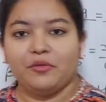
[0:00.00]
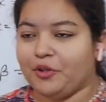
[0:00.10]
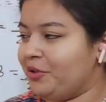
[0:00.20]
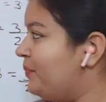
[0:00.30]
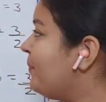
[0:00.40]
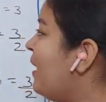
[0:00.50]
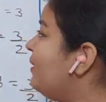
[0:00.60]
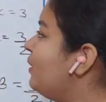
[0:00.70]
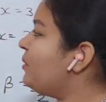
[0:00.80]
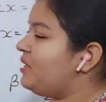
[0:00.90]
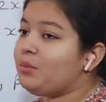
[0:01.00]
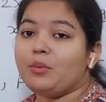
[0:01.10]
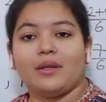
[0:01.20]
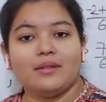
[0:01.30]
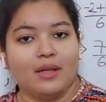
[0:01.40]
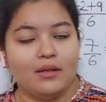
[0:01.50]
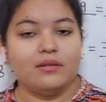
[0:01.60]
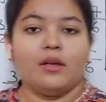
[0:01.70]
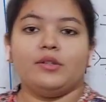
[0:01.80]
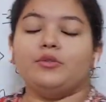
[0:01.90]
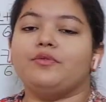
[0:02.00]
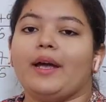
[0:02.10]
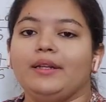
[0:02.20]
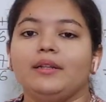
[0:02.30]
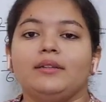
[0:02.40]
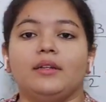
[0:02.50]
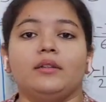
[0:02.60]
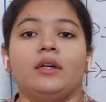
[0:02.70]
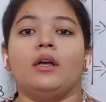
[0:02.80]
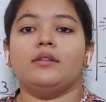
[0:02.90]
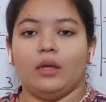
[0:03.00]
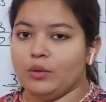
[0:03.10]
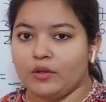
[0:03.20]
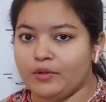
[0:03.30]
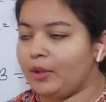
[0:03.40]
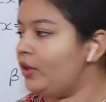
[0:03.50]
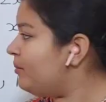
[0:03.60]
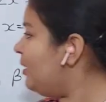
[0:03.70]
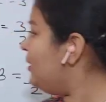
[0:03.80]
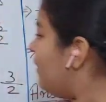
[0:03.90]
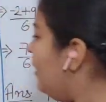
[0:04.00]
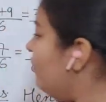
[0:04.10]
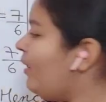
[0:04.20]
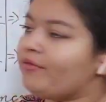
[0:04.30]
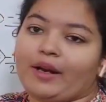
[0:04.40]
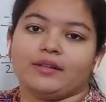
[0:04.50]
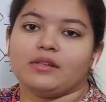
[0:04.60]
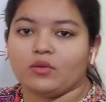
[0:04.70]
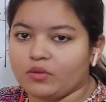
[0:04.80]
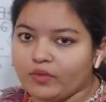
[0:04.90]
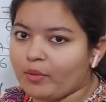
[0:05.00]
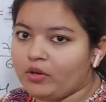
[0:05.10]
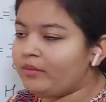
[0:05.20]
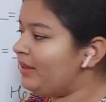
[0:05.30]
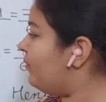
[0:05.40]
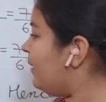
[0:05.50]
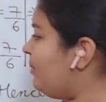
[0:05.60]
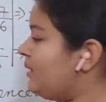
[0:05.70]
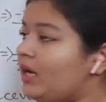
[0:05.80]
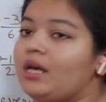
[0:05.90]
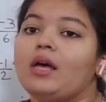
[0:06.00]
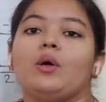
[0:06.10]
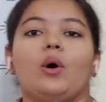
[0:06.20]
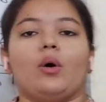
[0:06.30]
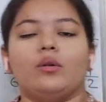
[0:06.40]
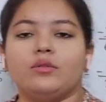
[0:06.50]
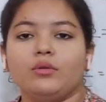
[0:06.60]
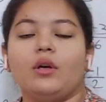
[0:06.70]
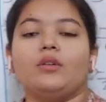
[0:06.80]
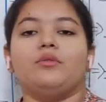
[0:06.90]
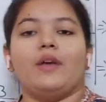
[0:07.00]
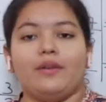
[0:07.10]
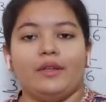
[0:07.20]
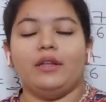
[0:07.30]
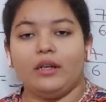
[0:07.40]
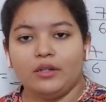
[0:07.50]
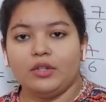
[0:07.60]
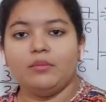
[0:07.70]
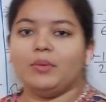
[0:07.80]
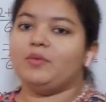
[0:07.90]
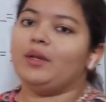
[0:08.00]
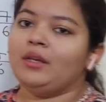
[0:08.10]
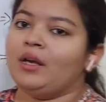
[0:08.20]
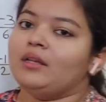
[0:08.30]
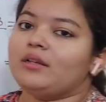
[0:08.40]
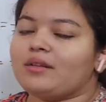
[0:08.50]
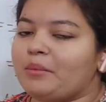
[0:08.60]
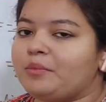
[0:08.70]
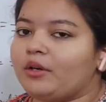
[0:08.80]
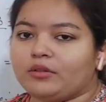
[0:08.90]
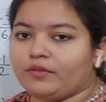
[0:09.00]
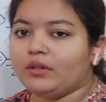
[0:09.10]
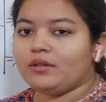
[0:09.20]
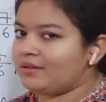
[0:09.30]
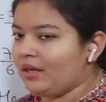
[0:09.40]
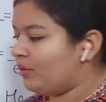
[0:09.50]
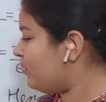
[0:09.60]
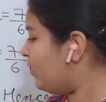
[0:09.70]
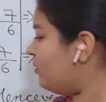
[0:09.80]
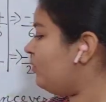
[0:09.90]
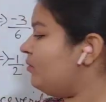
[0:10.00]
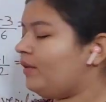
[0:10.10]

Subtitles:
The question number 1 says to find the zeros of the polynomial. Here we have find the zeros of the polynomial alpha and beta. Also to verify the relation between the sum and product of the zeros. So we have done that.